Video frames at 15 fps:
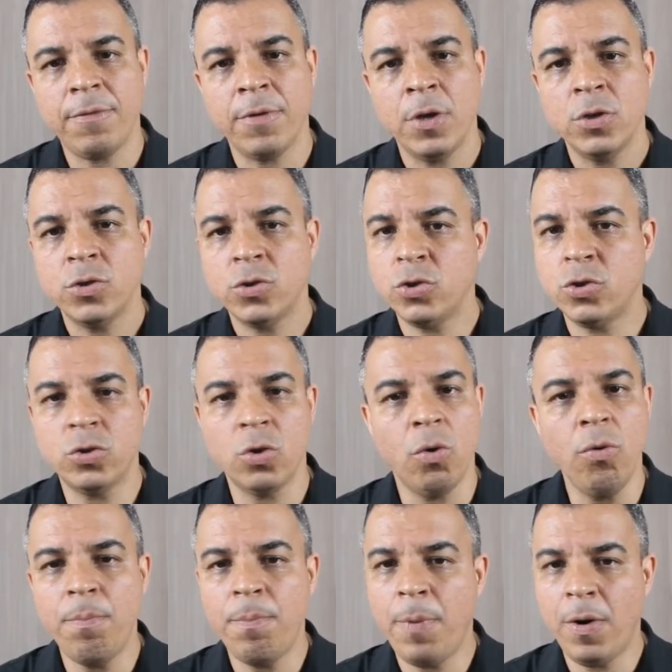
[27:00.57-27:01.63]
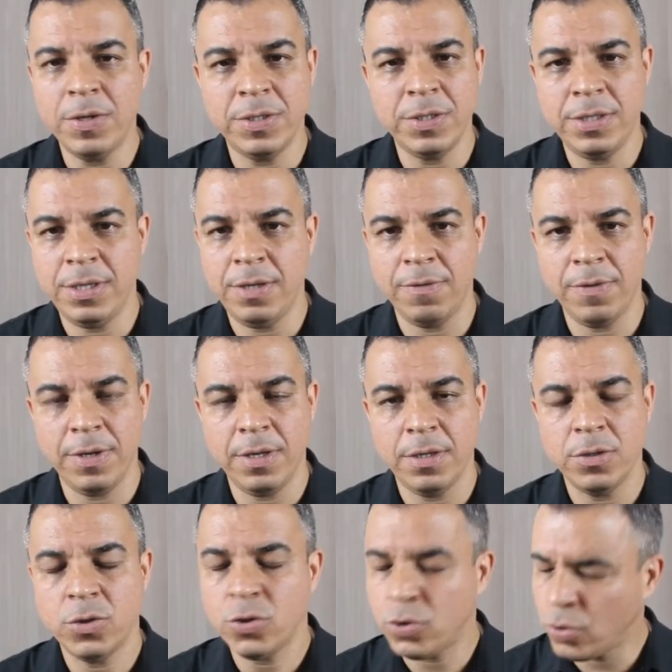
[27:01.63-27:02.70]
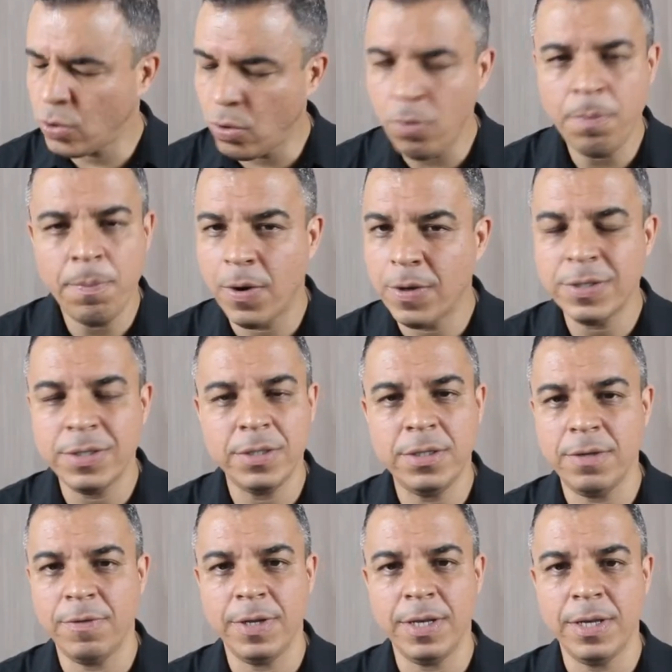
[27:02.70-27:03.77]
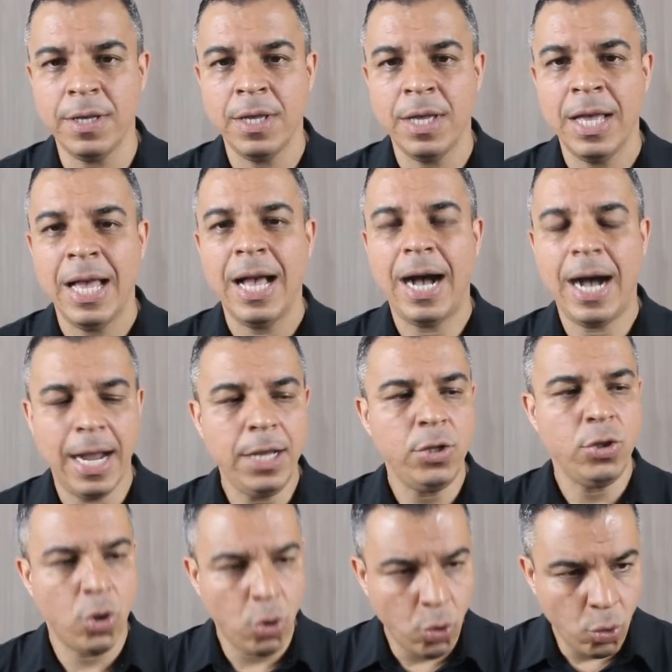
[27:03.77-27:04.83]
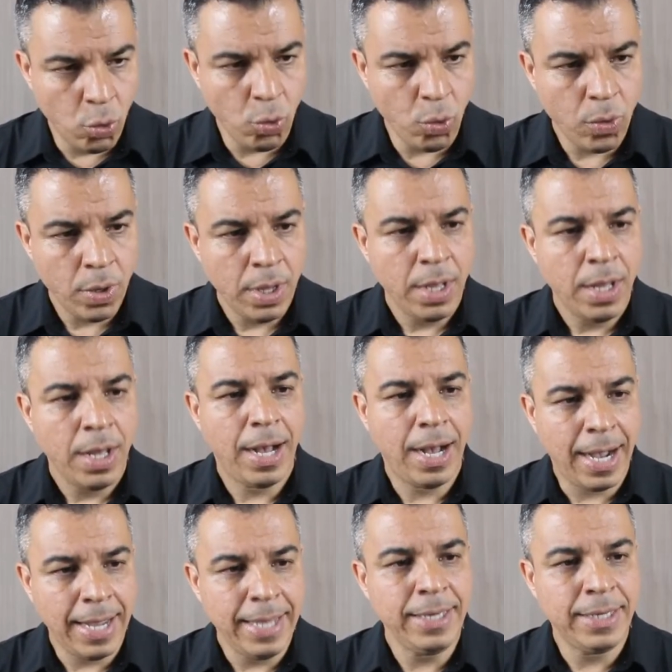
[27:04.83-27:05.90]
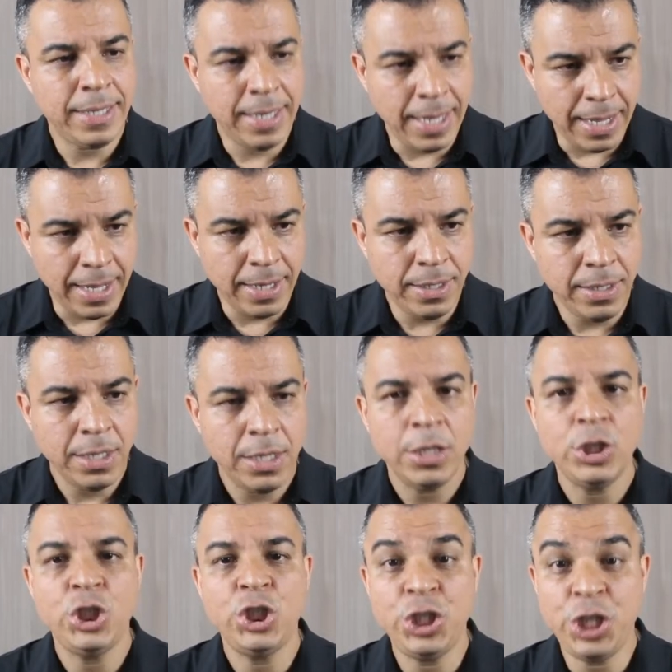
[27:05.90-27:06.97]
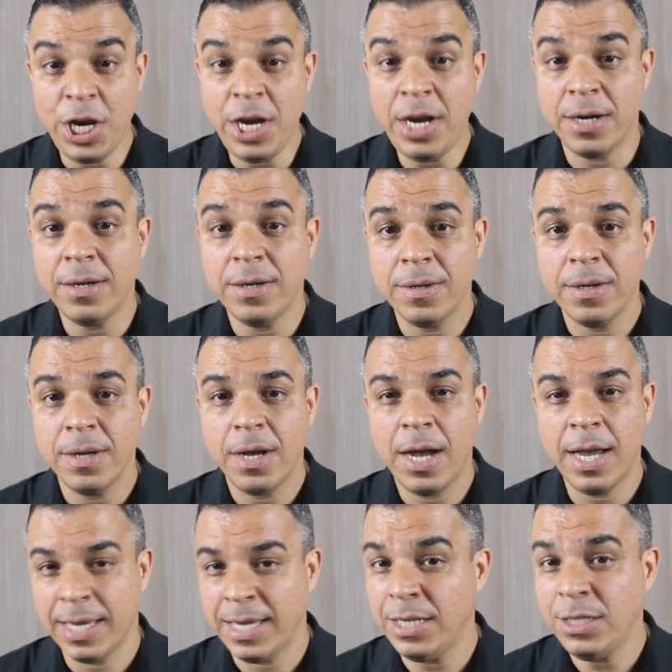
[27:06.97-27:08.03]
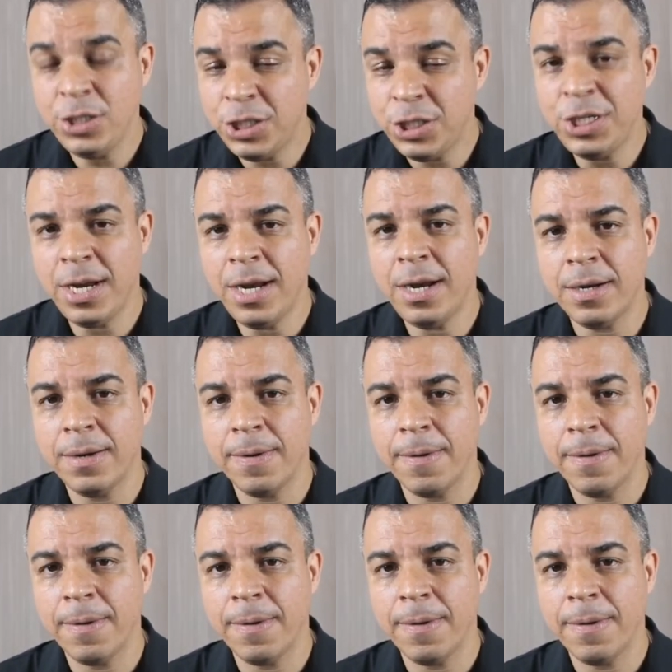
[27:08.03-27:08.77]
so positively, so positively. I know I can share. I can share